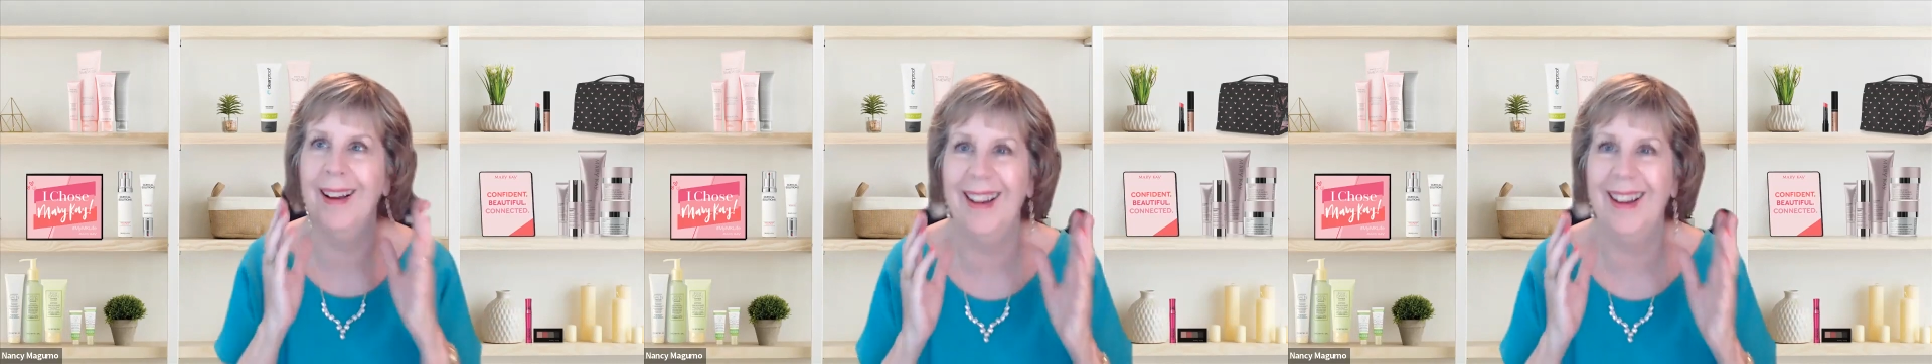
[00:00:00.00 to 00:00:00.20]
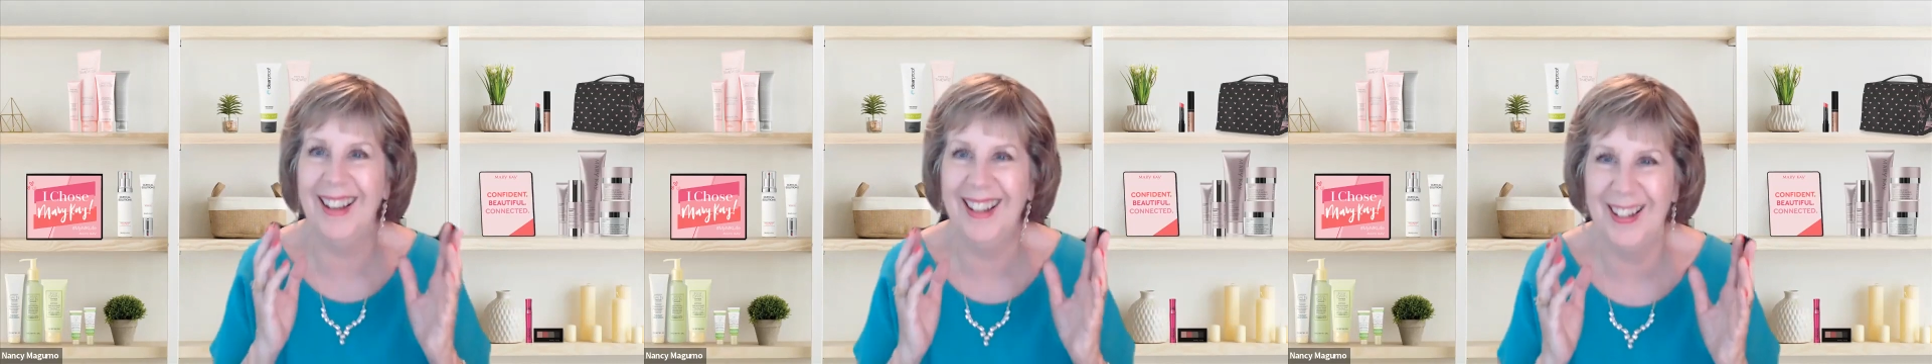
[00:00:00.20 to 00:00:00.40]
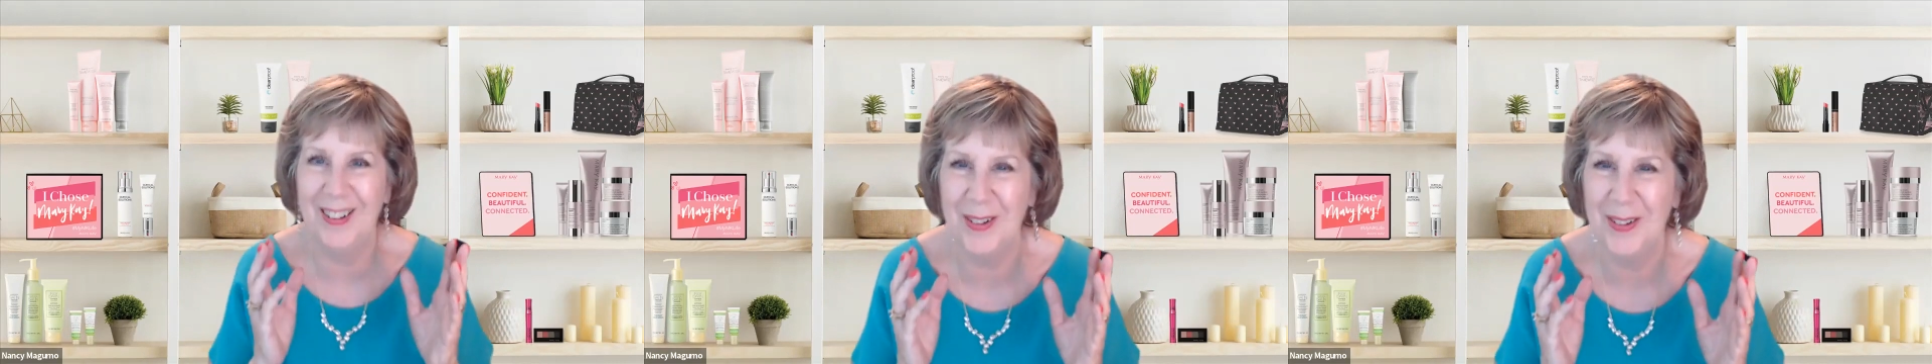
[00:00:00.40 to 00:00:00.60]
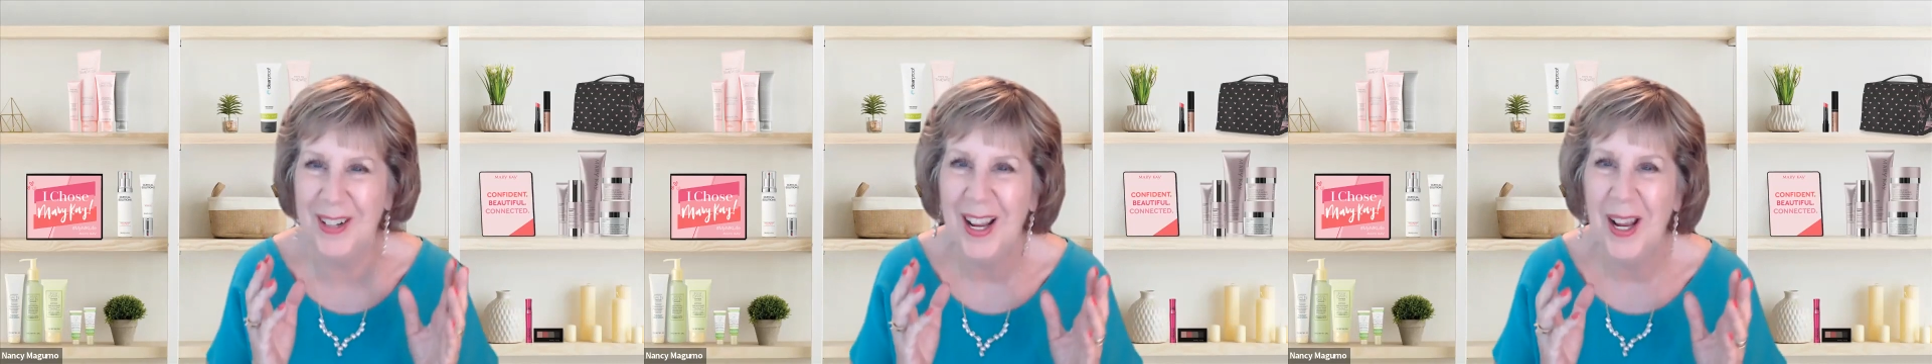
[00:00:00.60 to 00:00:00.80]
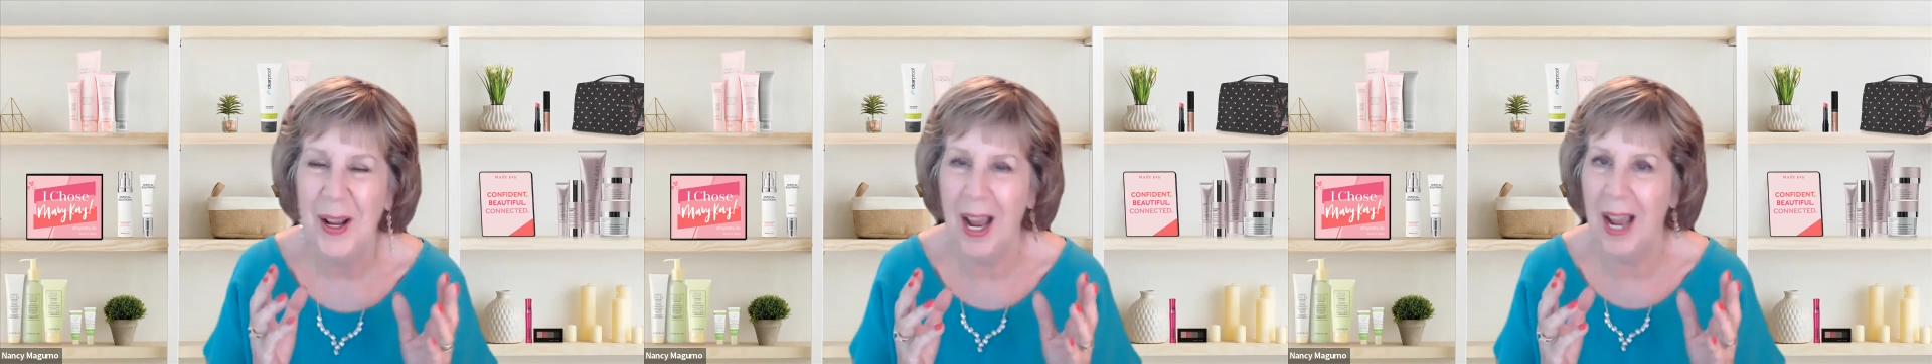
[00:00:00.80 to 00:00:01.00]
I've
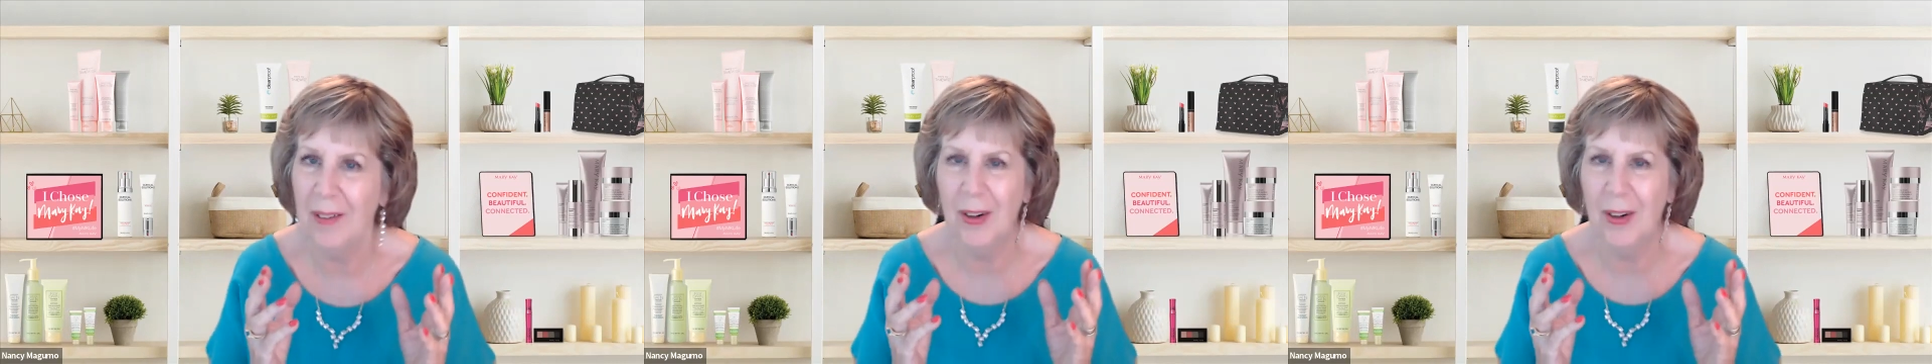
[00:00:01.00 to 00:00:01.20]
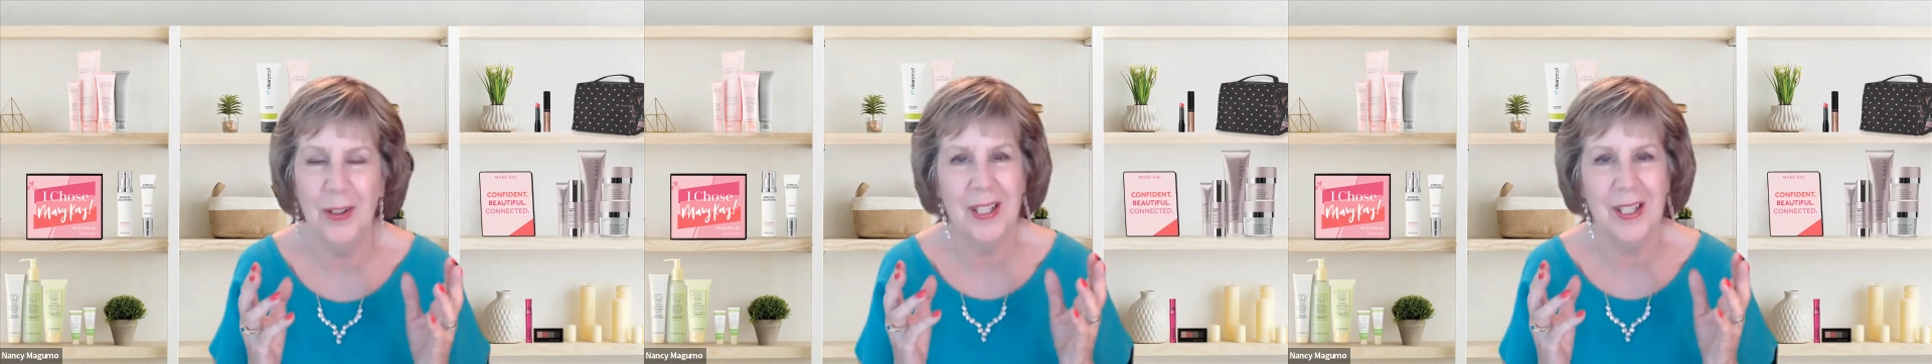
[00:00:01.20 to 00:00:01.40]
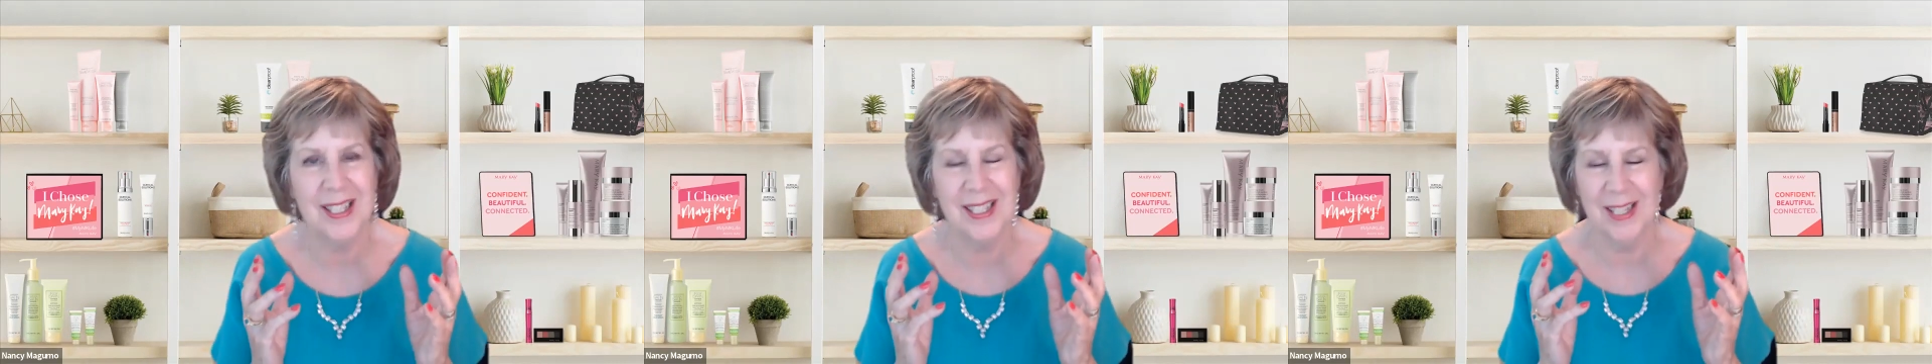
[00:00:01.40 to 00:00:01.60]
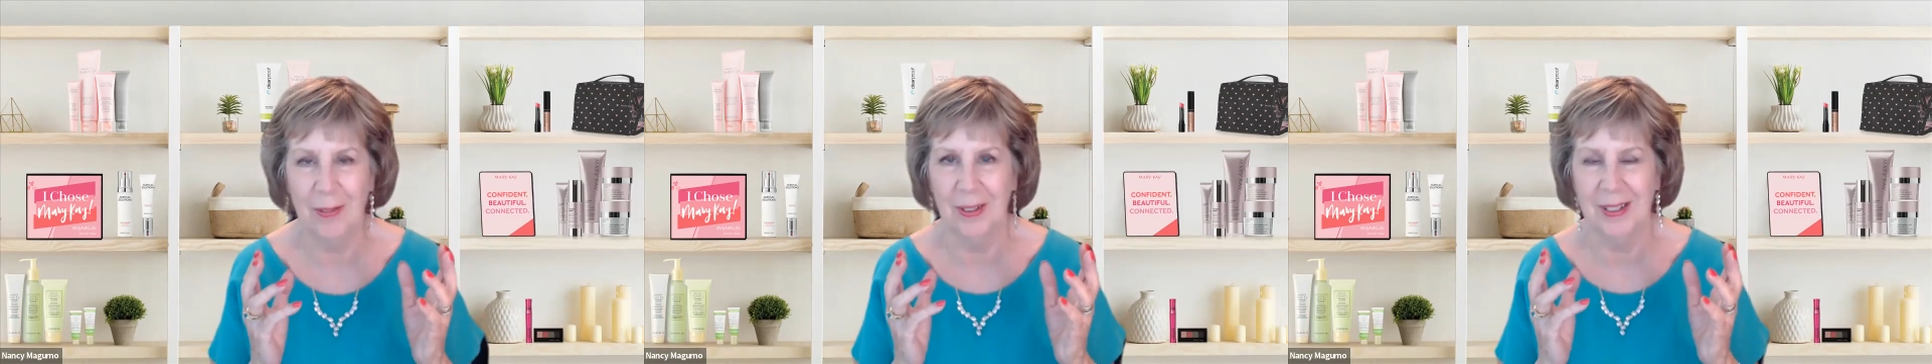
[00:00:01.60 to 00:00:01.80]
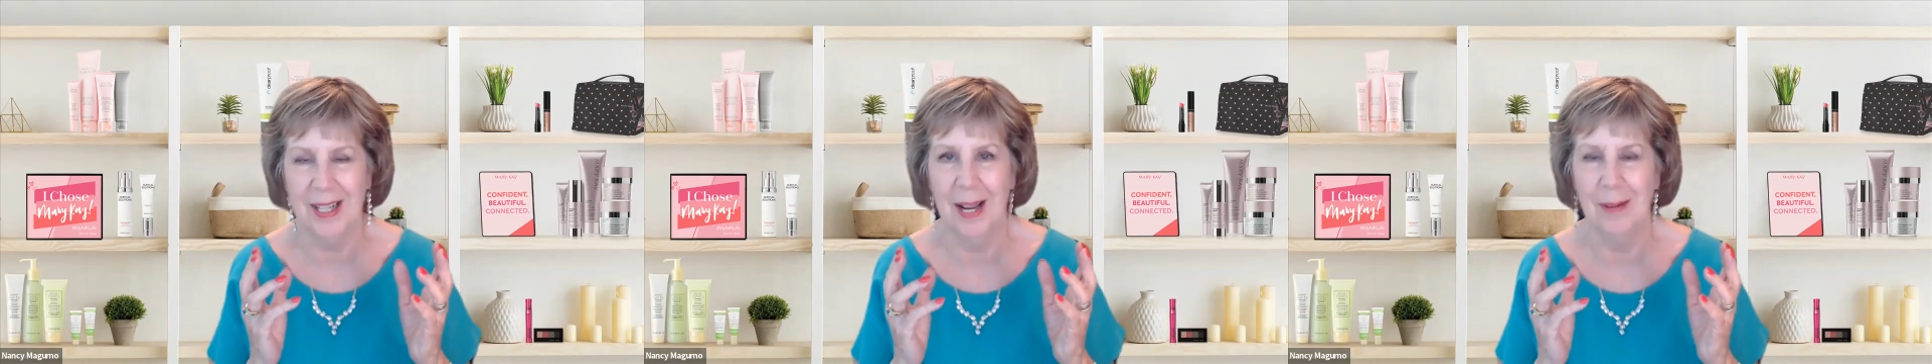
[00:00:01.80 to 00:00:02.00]
heard this
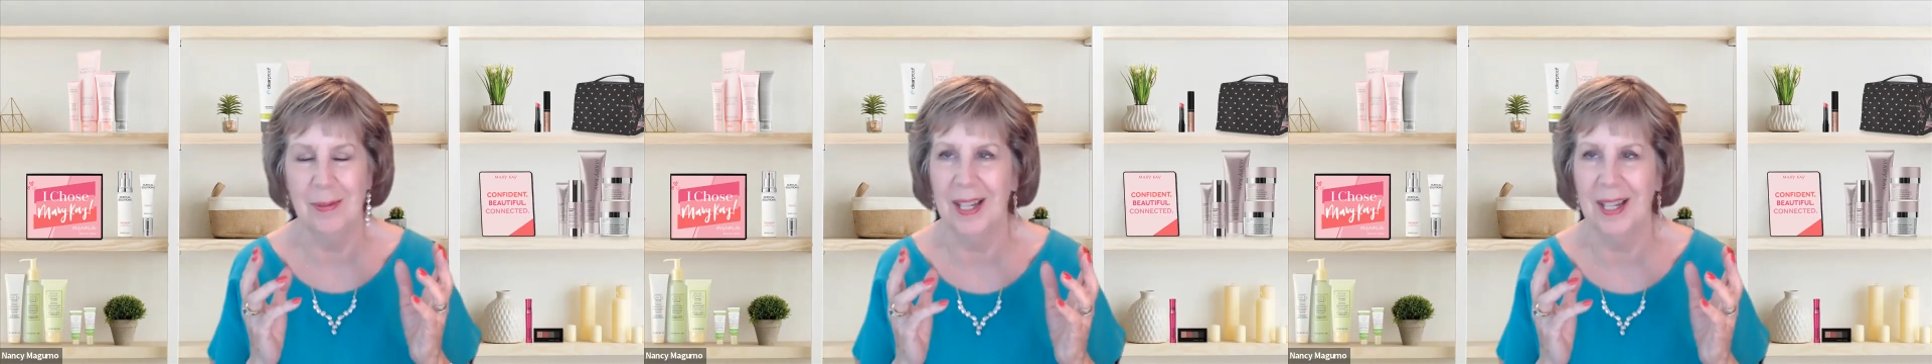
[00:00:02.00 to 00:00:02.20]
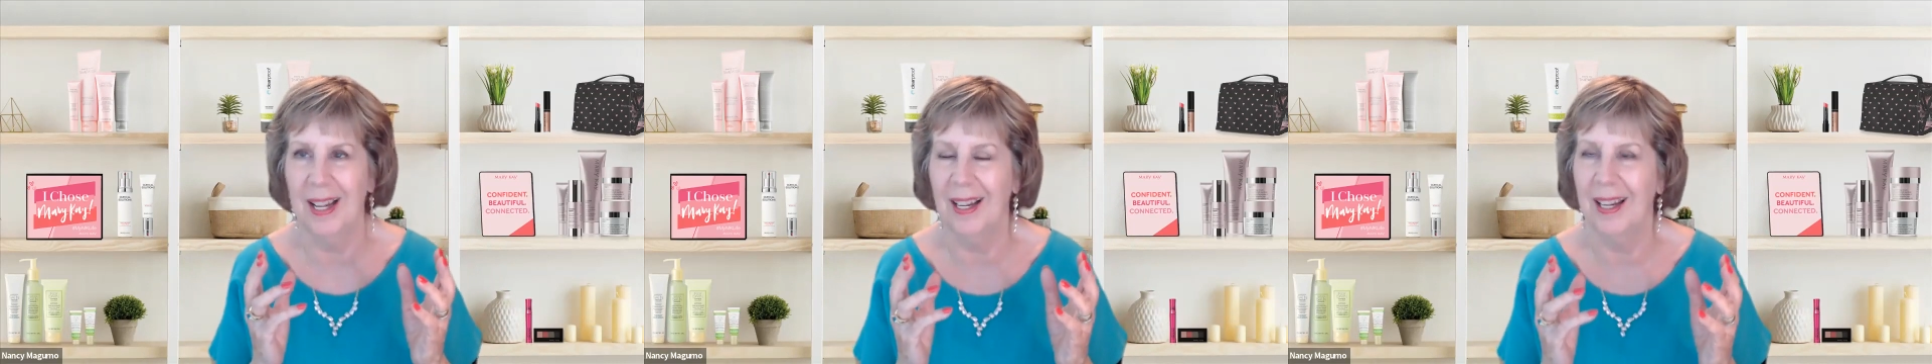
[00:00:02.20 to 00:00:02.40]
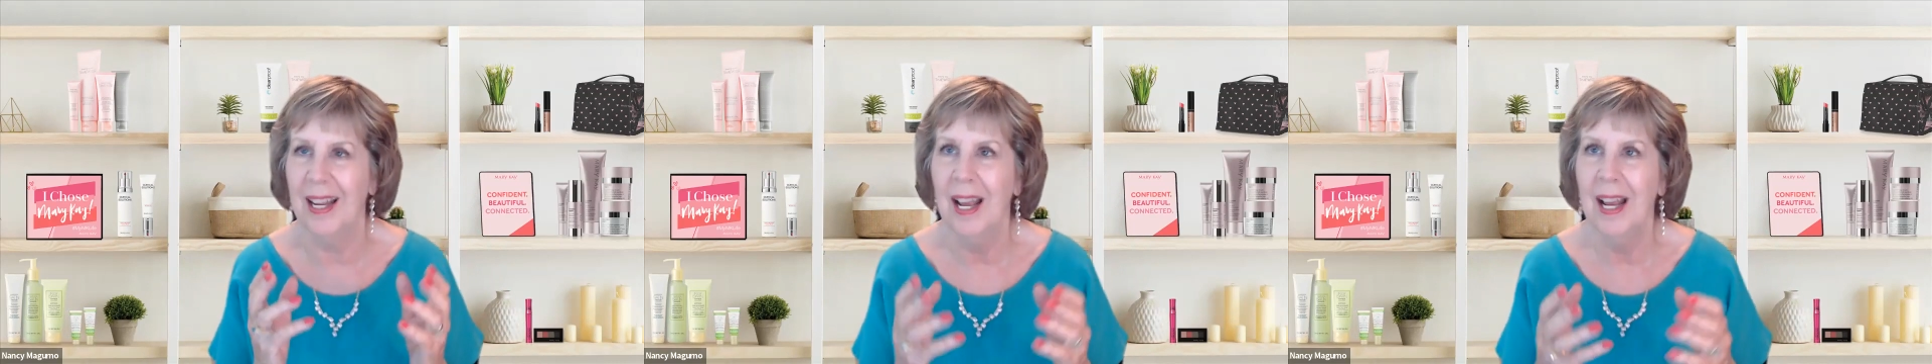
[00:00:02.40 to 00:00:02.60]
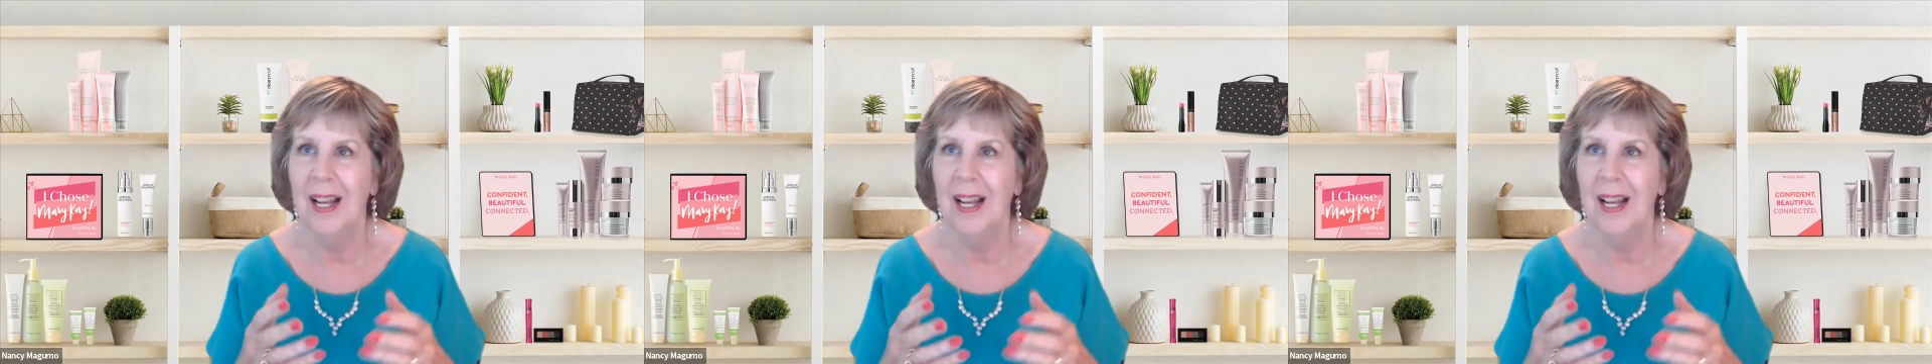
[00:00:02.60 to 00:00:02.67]
several times lately.